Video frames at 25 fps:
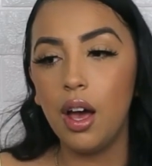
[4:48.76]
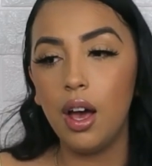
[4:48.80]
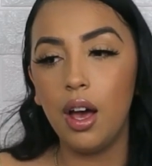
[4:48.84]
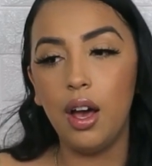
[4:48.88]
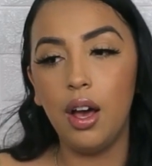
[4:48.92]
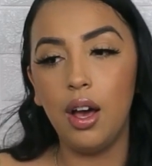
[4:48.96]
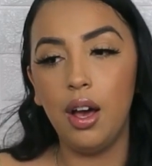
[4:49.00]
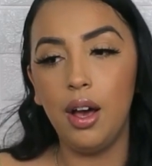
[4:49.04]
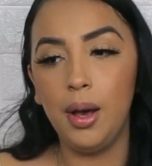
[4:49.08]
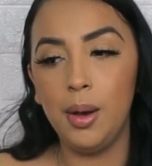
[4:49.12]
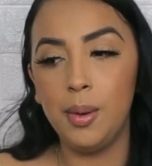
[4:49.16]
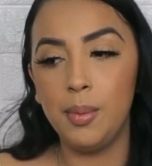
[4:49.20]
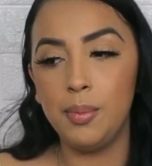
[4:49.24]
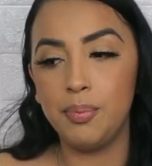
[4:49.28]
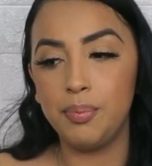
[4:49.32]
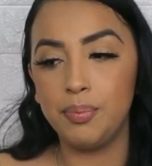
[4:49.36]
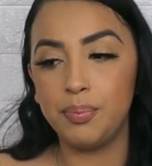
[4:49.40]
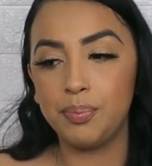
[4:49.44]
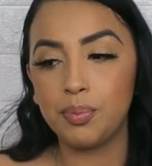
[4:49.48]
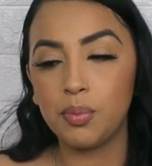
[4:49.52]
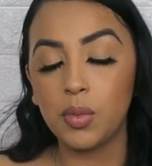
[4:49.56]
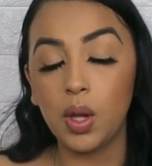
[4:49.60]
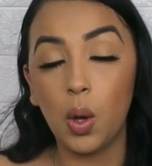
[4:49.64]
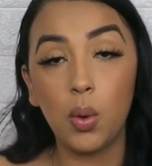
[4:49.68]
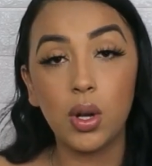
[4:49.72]

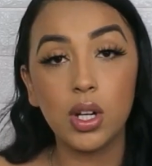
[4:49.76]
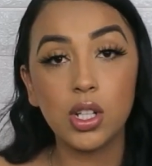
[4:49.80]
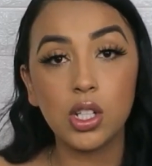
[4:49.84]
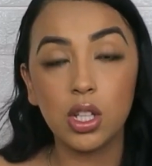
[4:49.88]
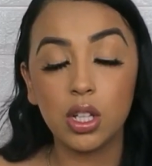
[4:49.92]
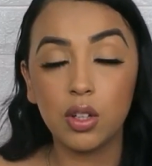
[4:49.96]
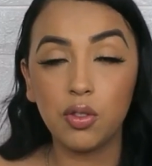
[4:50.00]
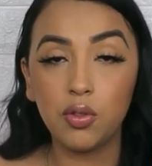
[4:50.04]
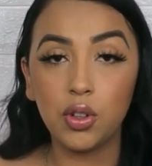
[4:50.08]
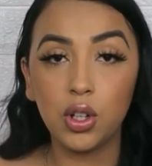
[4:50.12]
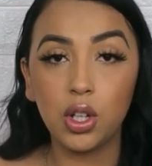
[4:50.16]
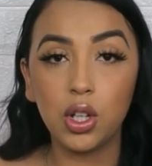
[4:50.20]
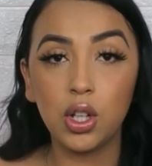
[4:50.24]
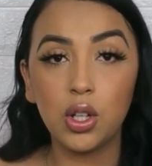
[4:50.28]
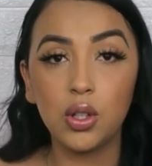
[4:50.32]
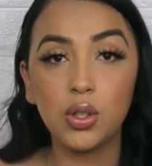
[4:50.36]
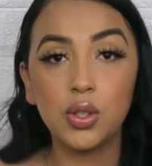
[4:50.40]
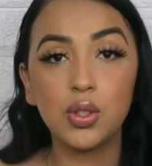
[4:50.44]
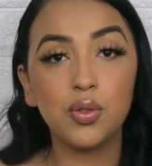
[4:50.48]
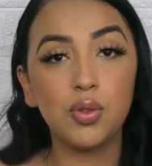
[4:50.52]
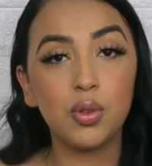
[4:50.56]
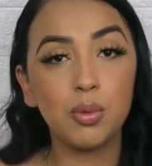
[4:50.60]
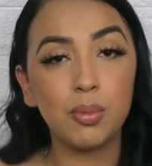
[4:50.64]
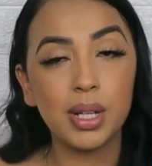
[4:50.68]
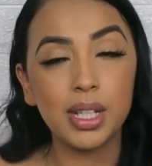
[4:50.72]
Um, I wanted to look for
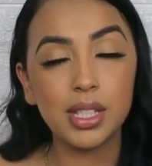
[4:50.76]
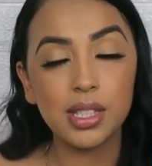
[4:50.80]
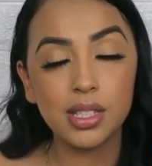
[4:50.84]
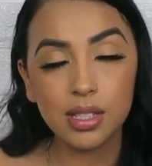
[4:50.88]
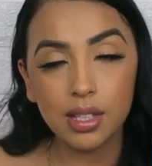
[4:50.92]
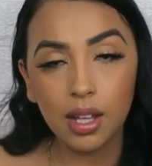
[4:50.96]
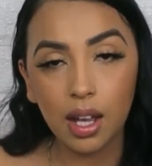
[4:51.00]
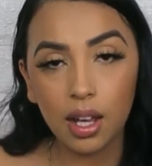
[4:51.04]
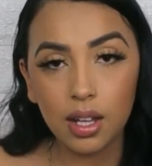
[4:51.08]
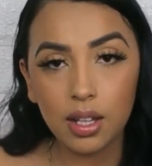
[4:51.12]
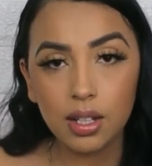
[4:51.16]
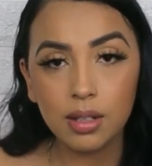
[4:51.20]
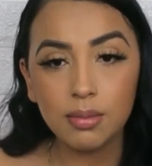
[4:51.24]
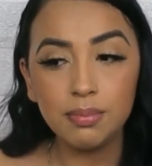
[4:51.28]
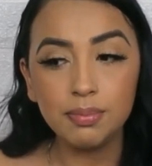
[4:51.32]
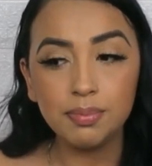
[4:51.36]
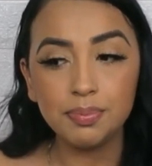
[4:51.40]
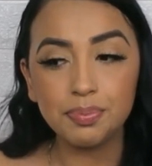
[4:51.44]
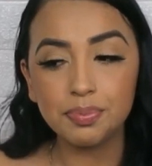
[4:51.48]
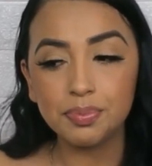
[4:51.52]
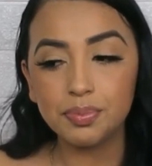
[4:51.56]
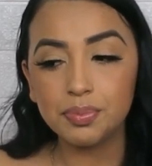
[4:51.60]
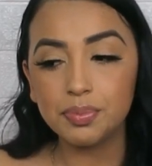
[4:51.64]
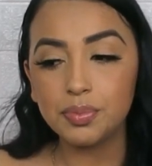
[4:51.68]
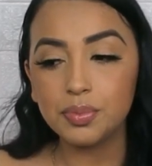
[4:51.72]
clothes for my son
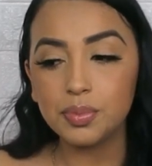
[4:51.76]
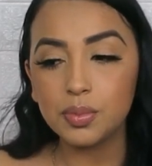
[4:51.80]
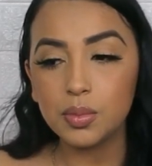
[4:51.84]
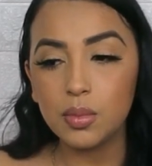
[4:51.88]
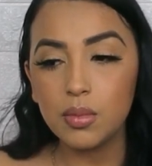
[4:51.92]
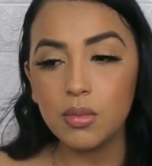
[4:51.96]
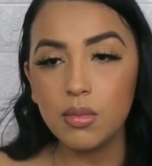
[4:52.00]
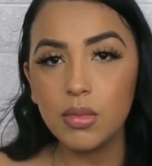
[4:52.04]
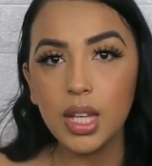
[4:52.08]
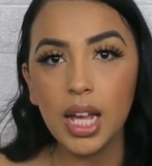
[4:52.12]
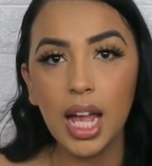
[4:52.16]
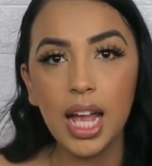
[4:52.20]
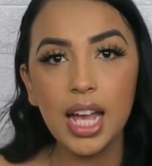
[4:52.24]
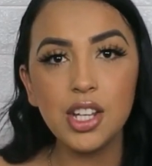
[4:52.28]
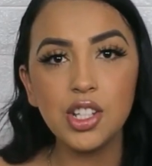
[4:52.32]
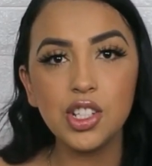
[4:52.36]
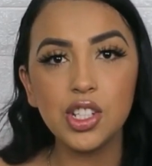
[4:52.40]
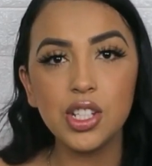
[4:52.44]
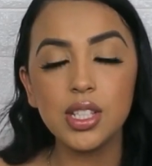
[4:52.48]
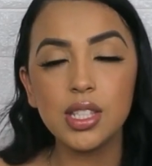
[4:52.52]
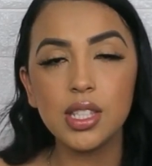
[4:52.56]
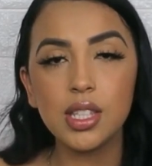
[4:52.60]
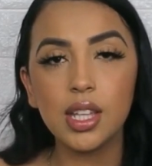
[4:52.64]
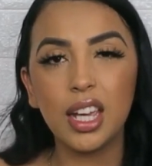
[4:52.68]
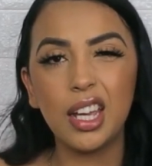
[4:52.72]
and
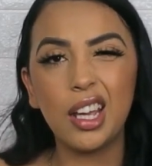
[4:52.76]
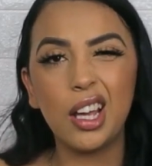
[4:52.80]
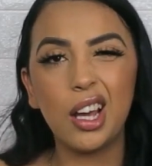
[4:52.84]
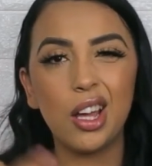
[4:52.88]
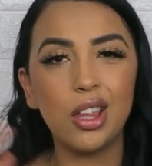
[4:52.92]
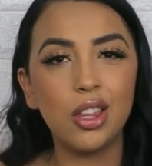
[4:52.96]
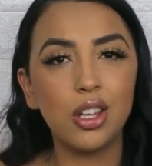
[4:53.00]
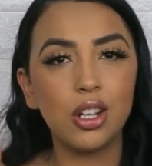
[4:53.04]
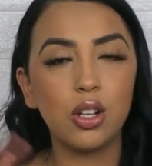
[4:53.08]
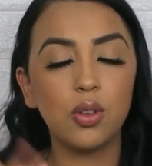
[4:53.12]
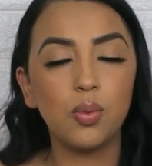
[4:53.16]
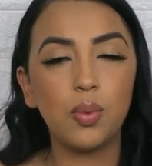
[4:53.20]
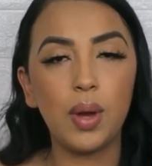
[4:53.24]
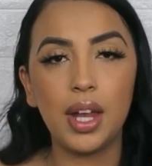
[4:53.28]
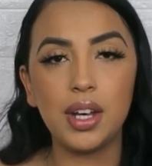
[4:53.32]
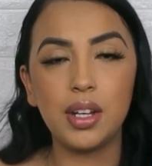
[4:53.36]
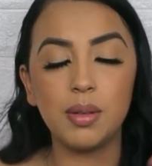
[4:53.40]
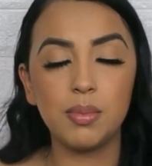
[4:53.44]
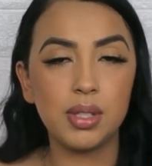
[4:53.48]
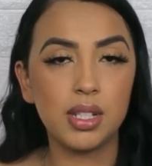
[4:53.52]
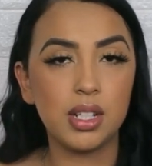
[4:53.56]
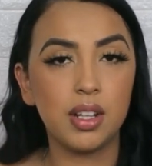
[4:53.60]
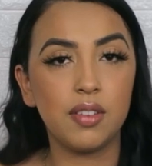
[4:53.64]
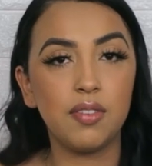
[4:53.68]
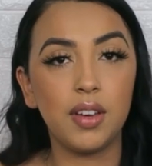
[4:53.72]
just like other
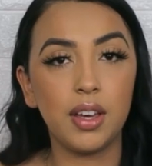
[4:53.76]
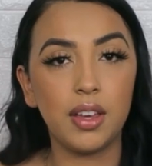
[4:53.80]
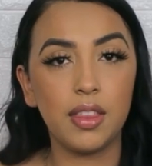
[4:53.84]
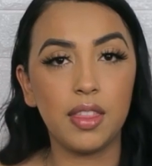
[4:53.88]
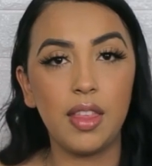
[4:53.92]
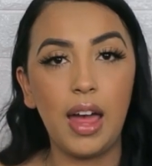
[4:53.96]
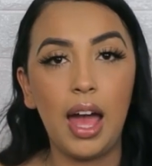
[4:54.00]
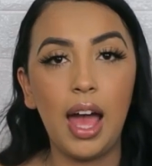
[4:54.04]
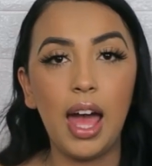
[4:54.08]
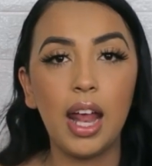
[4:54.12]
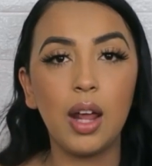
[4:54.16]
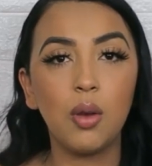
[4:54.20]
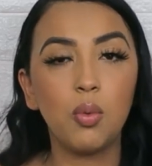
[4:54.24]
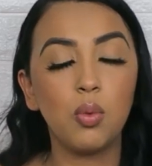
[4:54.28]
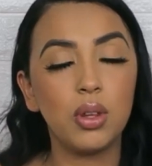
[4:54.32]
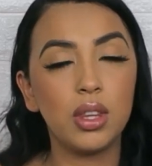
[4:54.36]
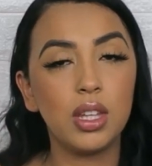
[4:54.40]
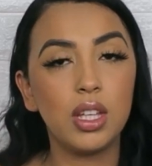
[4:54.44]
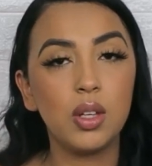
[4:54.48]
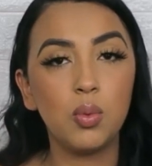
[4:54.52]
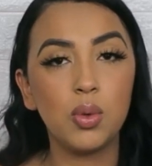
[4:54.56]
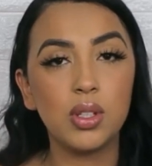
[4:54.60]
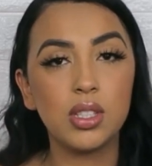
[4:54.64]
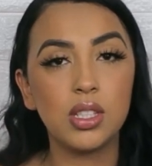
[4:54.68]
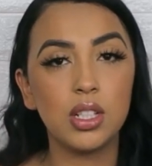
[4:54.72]
random stuff like that. I
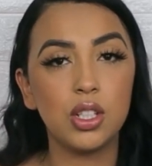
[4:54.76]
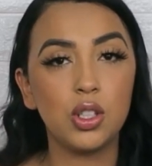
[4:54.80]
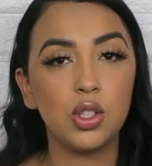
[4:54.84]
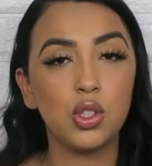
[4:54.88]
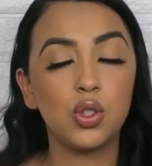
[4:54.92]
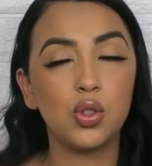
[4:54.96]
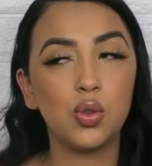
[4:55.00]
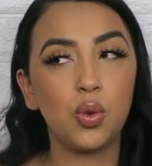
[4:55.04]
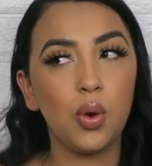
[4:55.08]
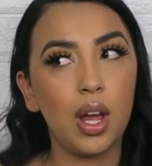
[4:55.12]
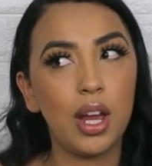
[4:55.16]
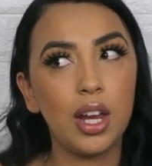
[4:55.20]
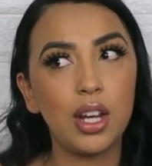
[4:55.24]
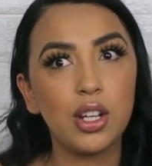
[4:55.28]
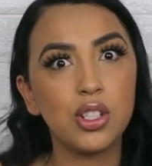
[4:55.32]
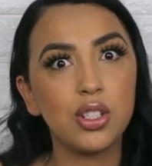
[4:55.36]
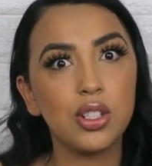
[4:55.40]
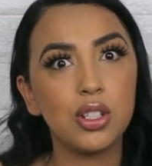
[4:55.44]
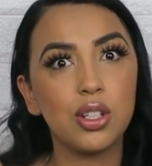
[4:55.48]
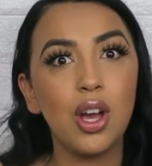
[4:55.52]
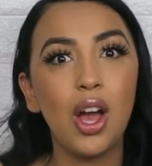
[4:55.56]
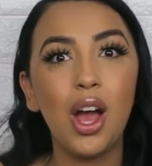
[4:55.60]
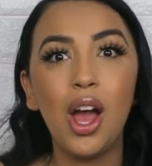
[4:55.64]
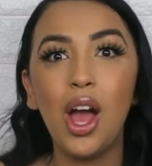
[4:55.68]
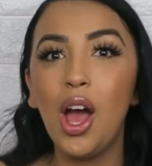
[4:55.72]
really wasn't trying
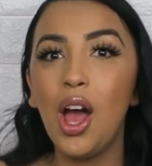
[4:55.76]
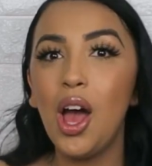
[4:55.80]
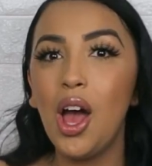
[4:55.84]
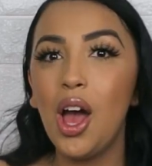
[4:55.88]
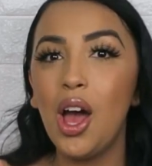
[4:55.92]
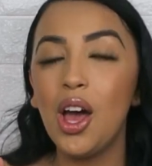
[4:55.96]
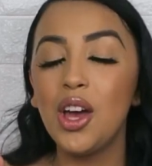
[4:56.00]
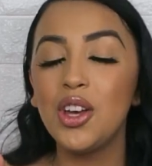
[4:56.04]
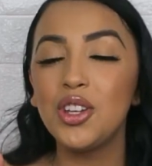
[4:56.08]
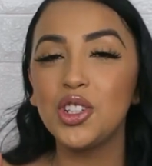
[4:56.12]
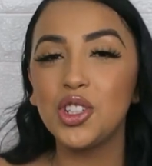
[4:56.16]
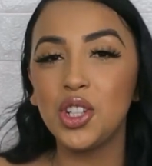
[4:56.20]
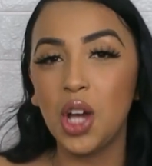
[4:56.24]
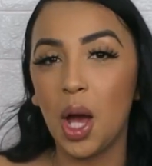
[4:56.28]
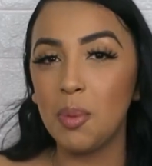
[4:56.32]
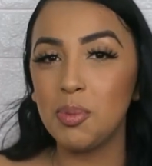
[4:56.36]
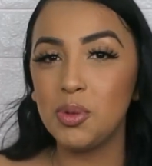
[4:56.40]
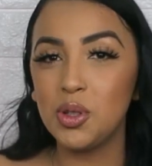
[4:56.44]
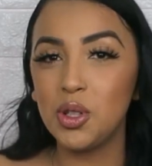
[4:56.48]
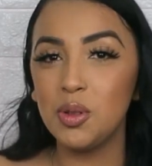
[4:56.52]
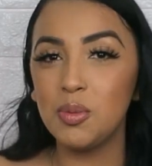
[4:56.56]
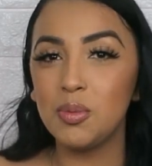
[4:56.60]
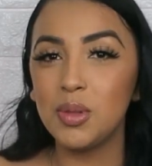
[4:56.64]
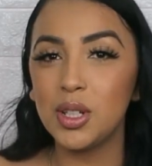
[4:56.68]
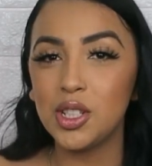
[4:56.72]
to
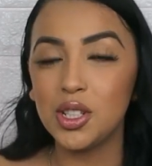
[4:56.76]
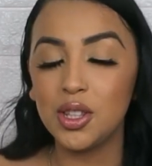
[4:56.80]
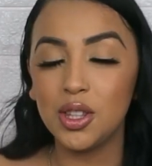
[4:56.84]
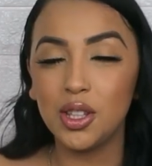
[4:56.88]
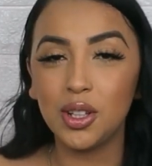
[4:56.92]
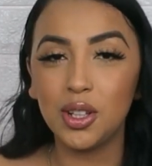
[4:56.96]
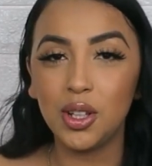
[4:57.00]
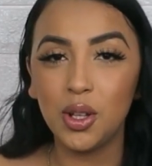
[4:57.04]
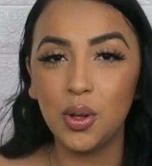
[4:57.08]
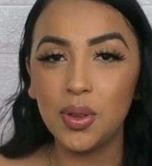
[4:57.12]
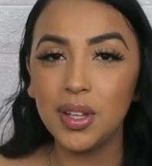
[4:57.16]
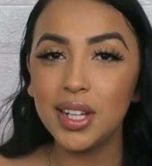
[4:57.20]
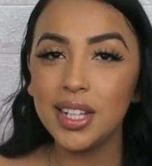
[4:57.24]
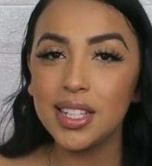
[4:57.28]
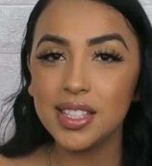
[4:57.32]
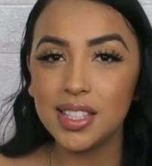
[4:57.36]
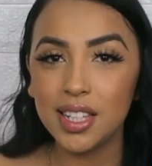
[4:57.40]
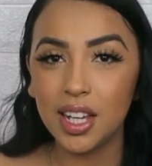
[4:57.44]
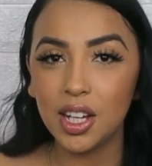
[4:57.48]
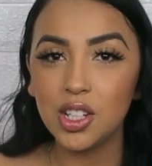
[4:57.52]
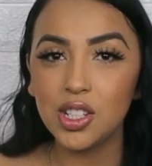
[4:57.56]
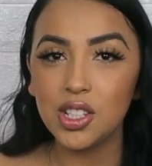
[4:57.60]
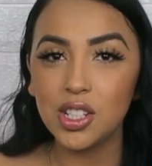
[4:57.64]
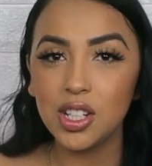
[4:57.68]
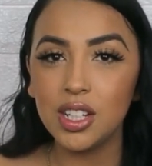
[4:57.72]
shop too much at the clothing
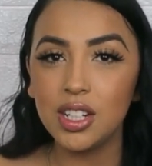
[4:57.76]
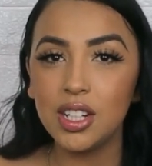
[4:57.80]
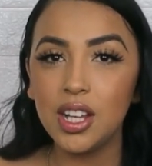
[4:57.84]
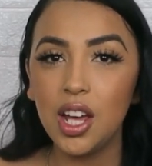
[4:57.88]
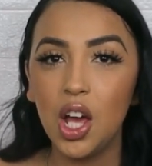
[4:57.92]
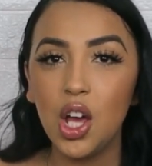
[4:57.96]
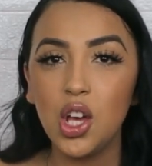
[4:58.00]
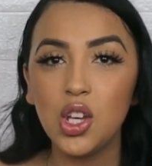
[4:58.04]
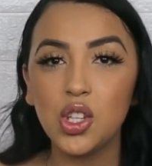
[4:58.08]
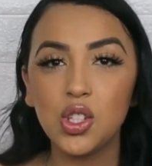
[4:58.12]
section.